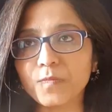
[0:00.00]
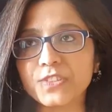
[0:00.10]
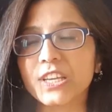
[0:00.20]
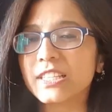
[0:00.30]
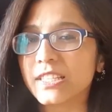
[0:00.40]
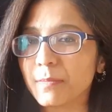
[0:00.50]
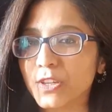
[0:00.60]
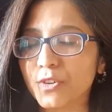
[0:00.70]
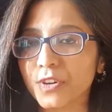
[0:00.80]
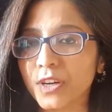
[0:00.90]
Just a bit
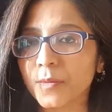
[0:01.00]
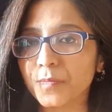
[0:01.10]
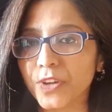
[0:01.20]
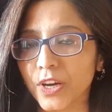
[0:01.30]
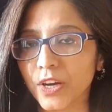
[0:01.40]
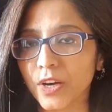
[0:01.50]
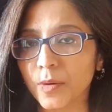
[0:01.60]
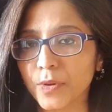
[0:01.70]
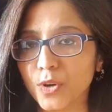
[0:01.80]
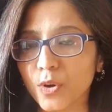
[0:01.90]
of a
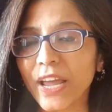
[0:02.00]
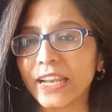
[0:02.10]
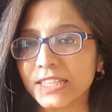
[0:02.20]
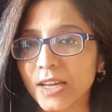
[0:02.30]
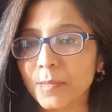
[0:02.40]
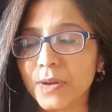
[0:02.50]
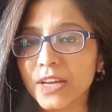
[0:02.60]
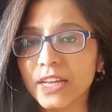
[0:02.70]
heads up